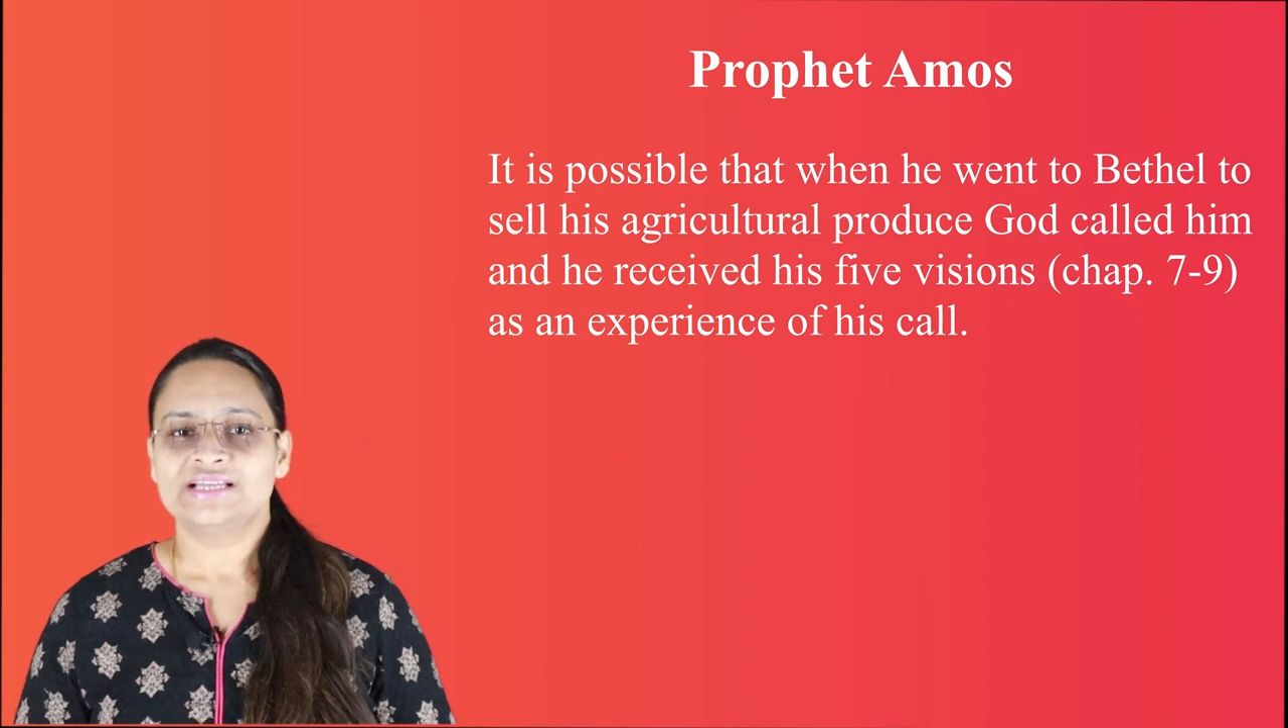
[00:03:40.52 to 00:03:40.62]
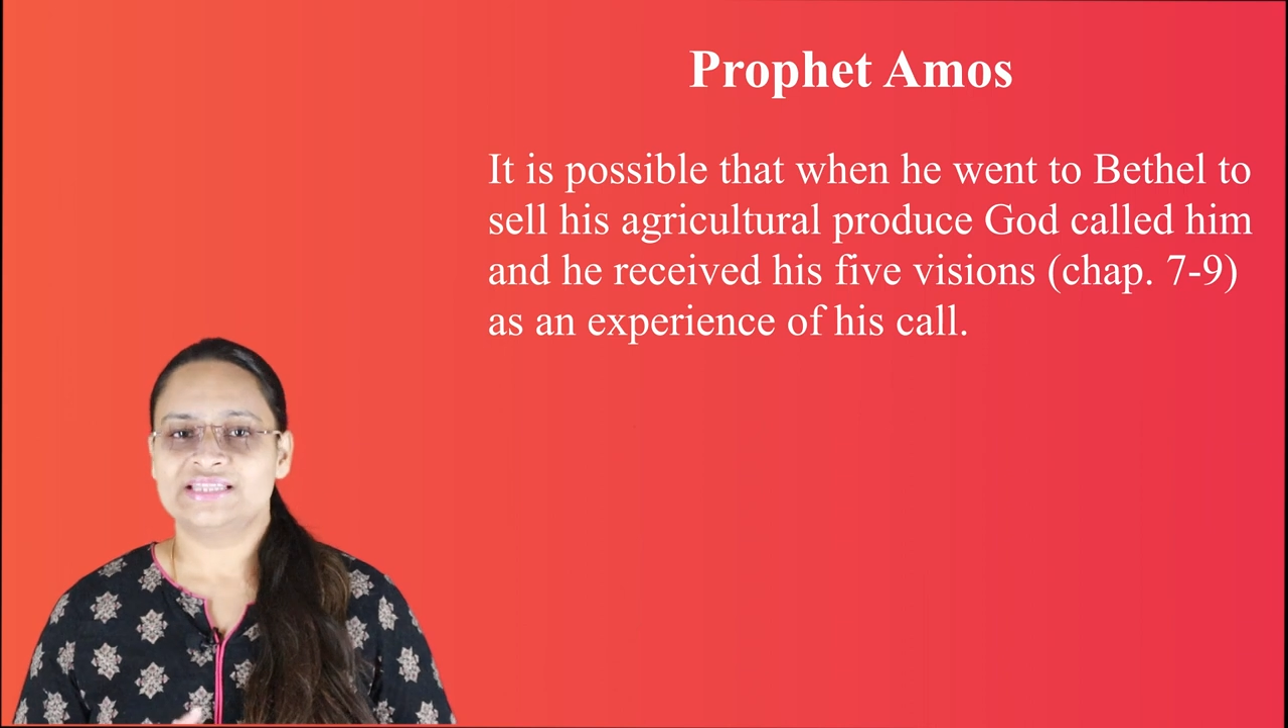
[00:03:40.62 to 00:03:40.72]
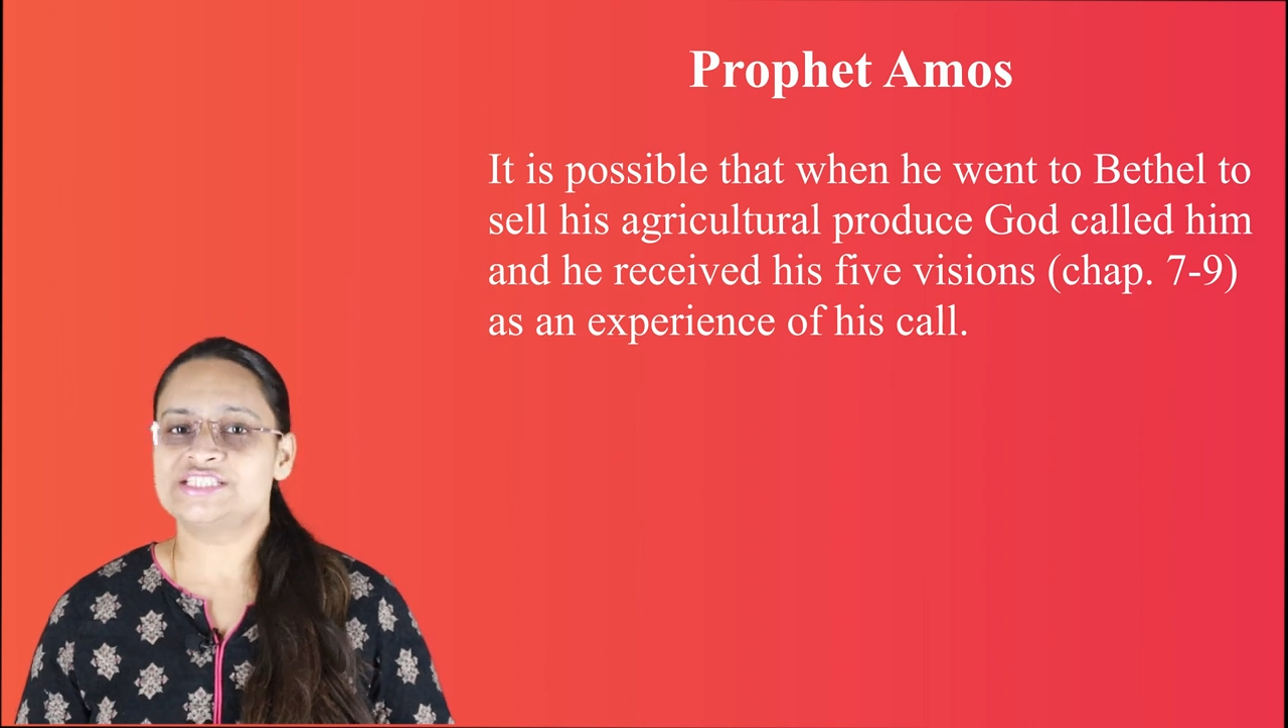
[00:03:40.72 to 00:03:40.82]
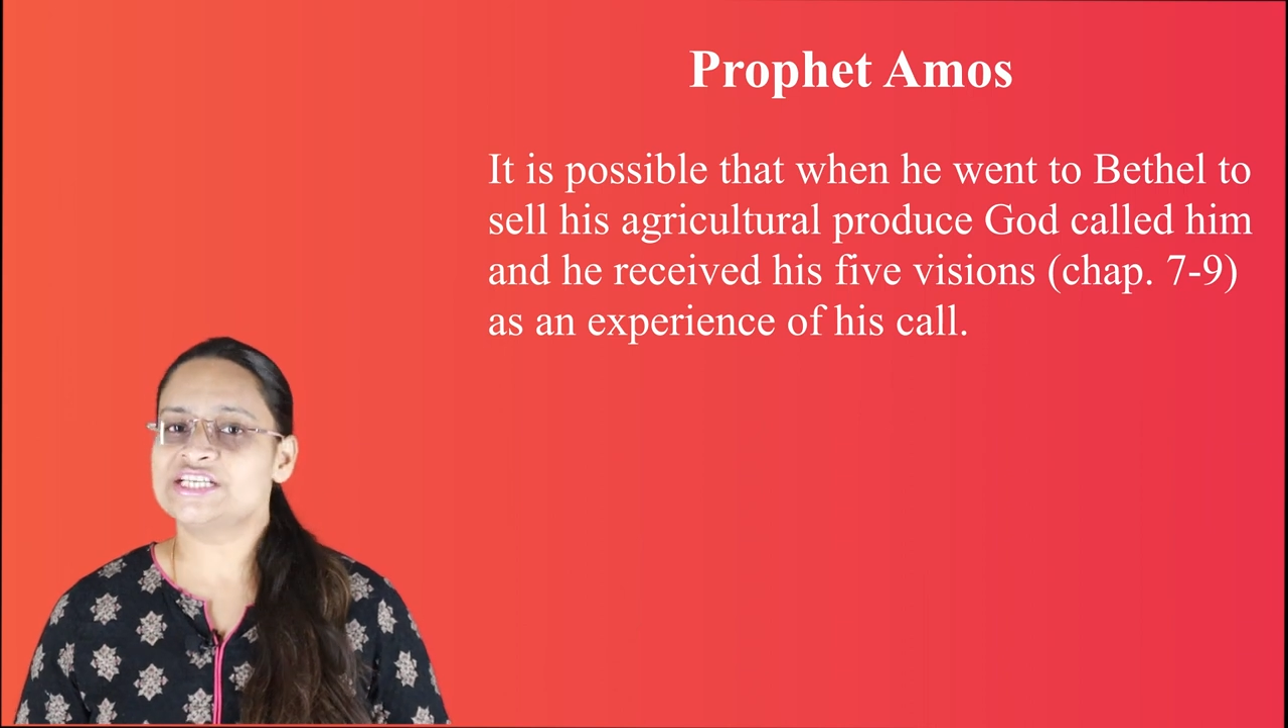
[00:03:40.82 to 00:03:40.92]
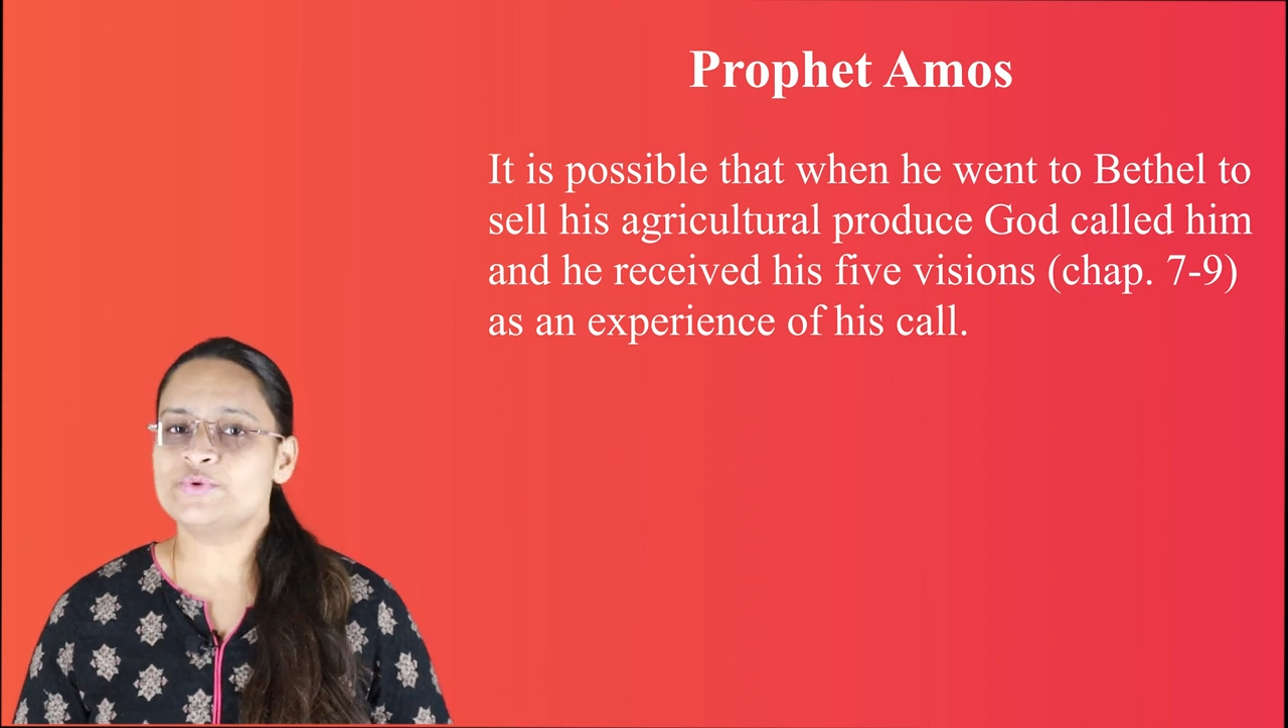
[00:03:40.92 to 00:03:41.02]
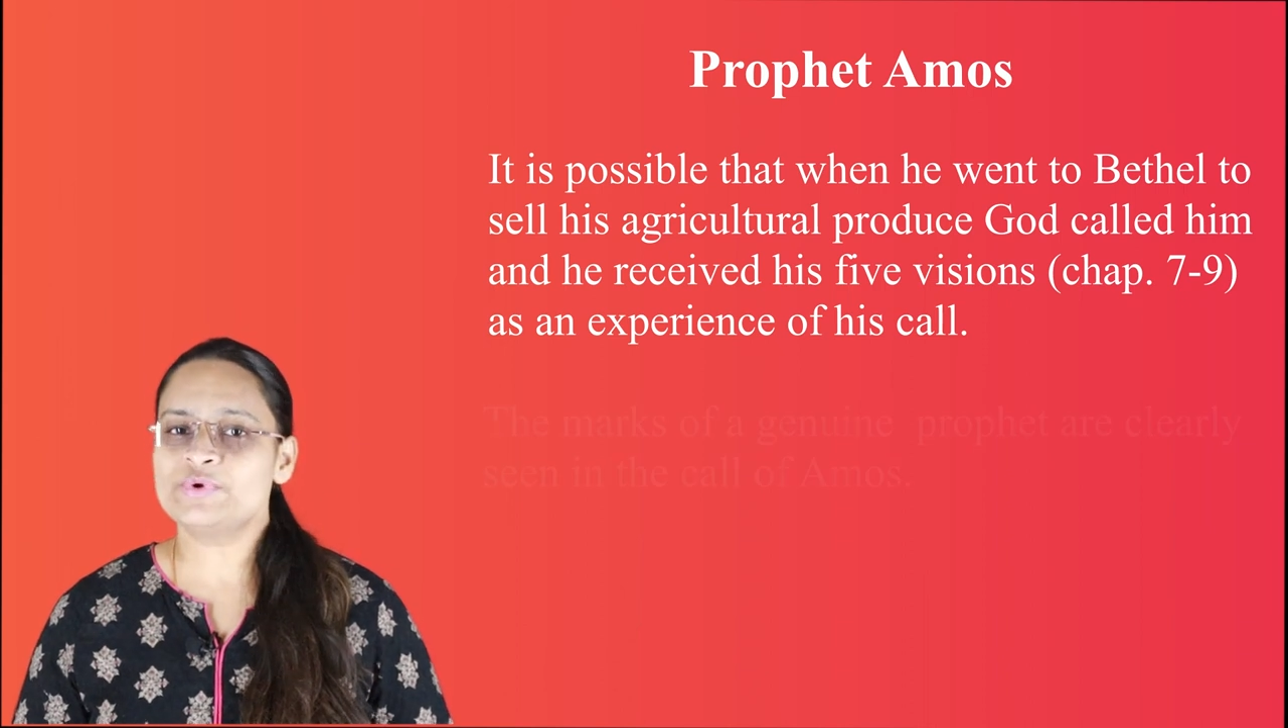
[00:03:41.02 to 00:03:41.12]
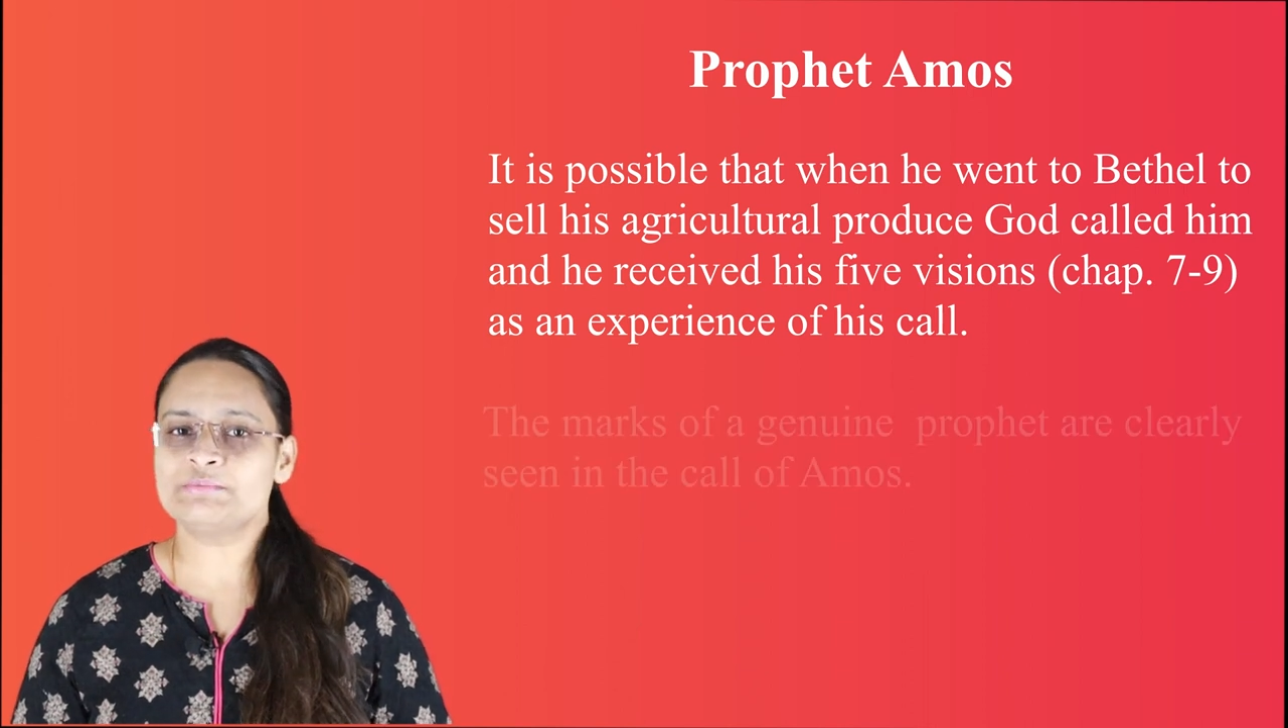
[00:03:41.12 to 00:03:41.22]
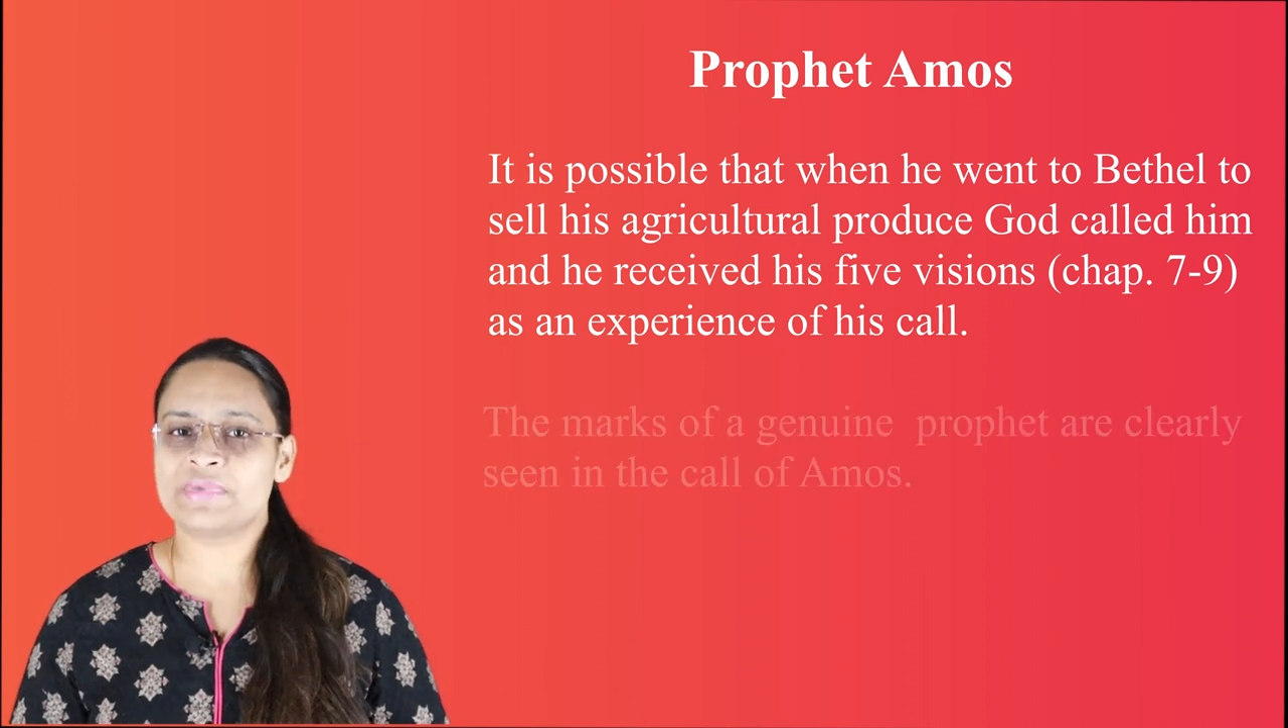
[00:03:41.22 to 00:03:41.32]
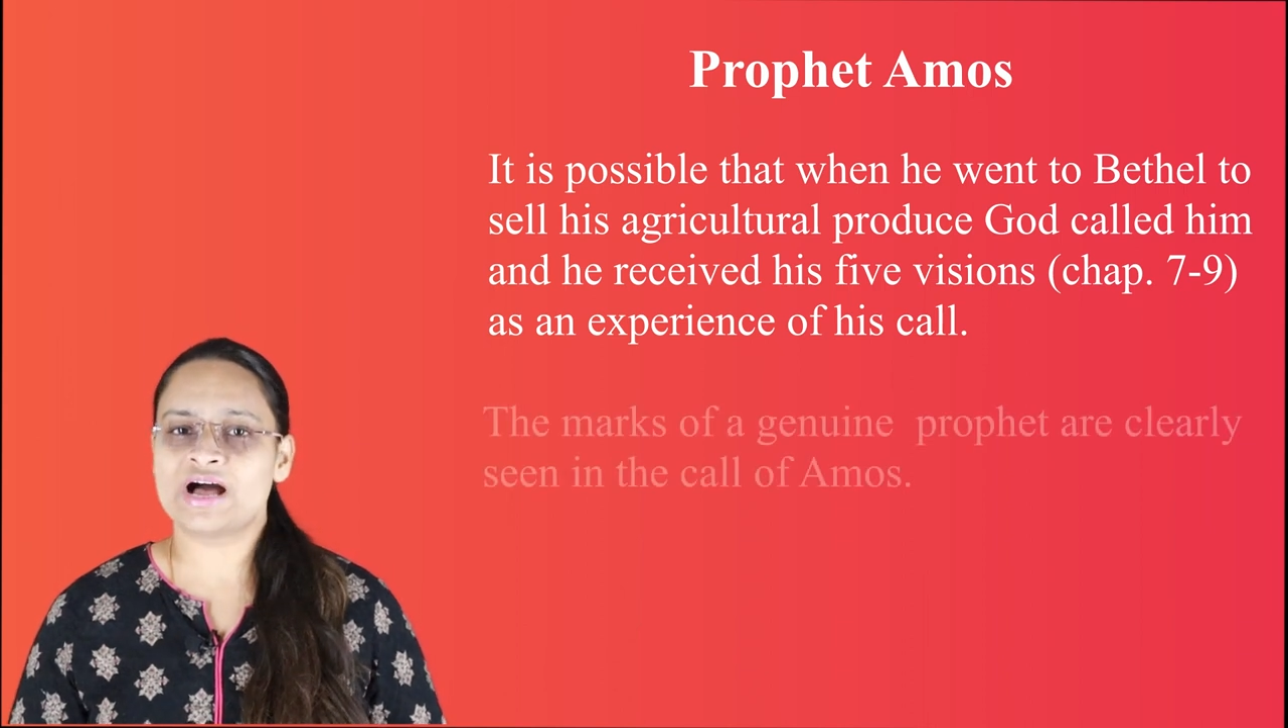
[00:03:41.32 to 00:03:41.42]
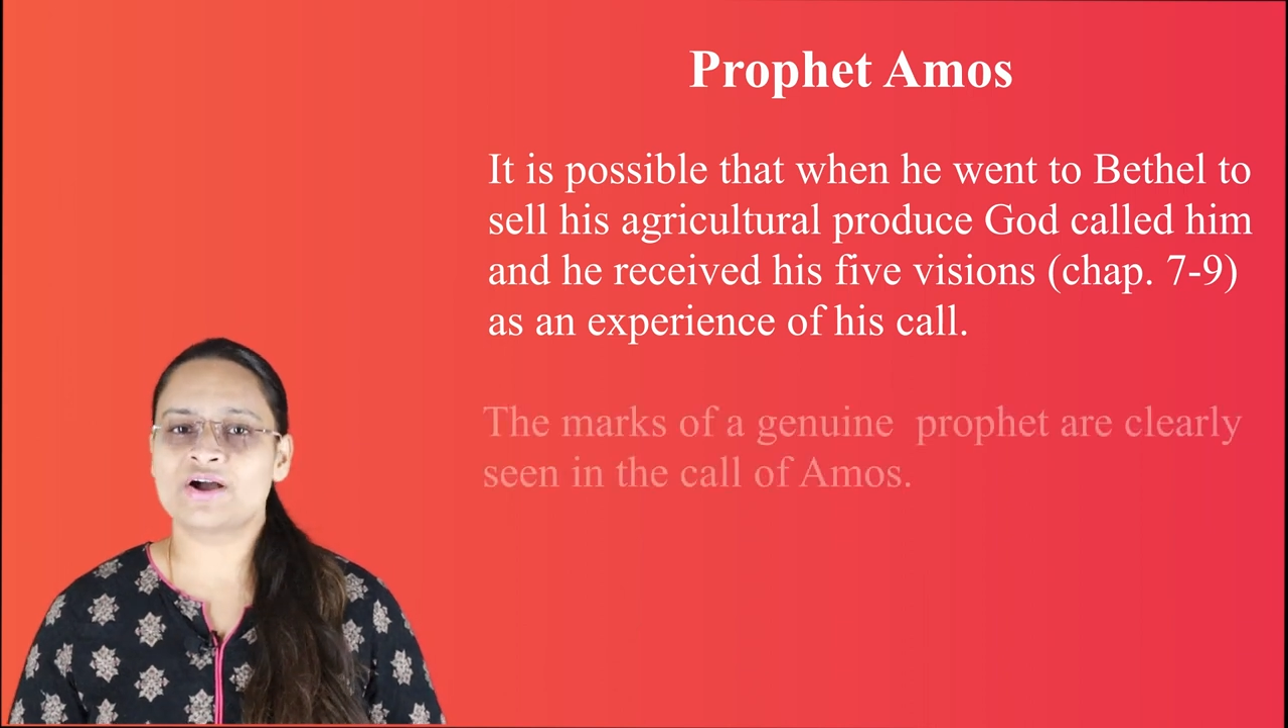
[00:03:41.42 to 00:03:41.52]
The
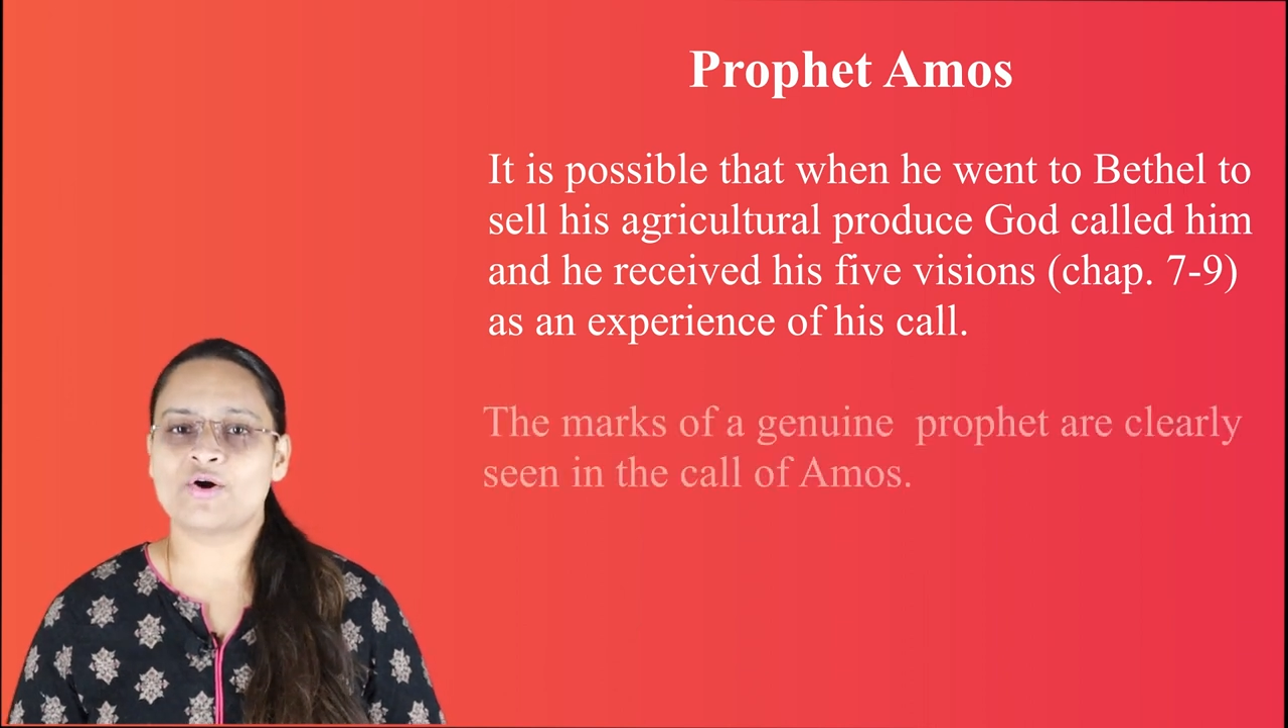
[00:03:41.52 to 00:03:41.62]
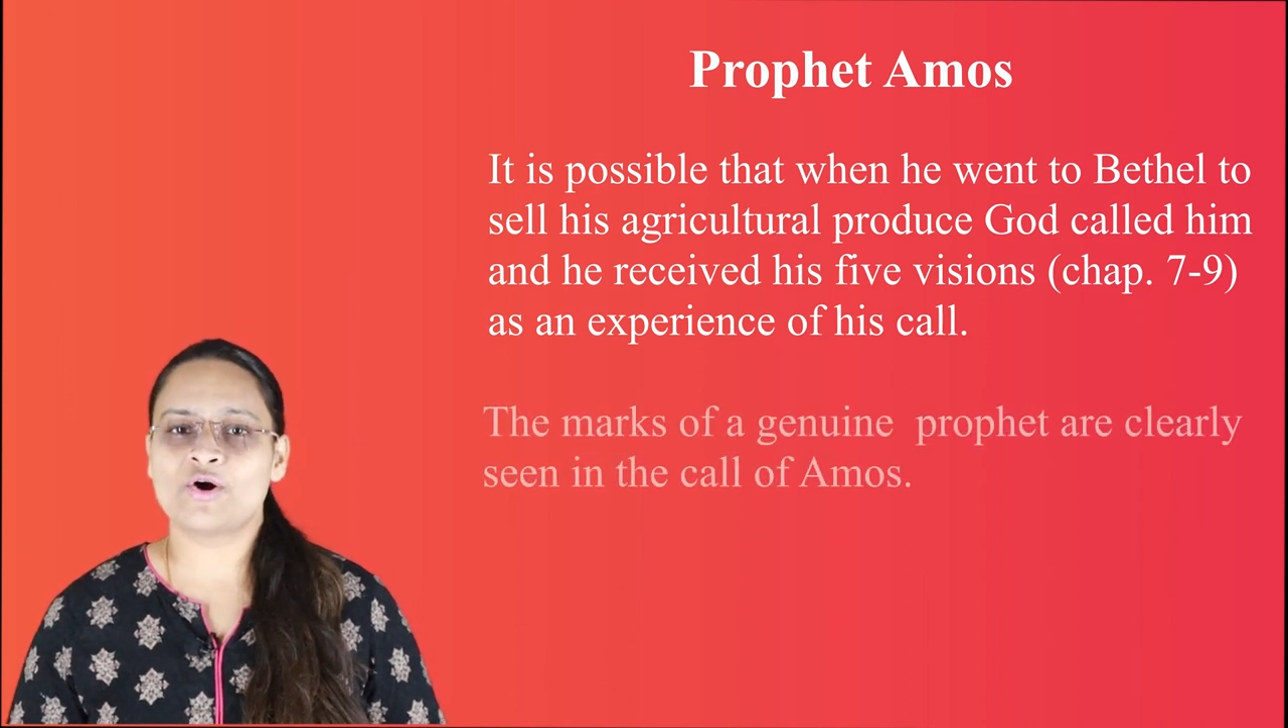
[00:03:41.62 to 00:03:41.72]
genuine mark